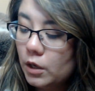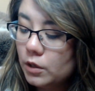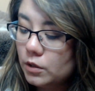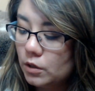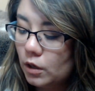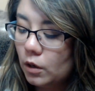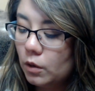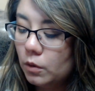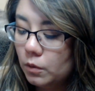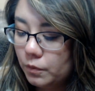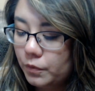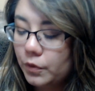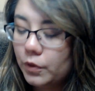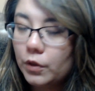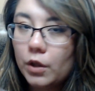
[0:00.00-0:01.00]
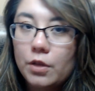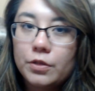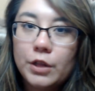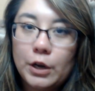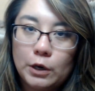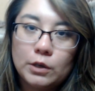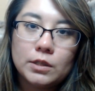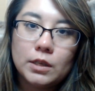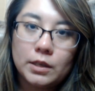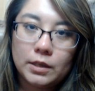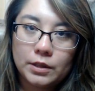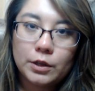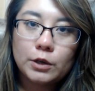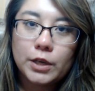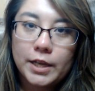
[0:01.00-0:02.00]
So there's
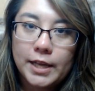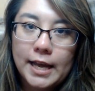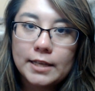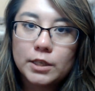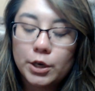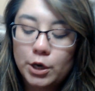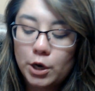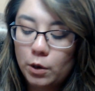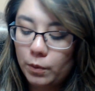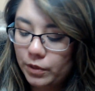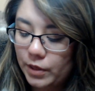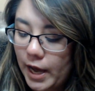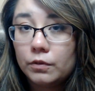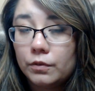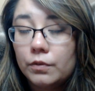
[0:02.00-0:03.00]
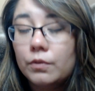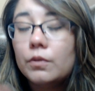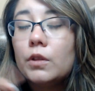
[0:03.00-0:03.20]
a yes and no with that.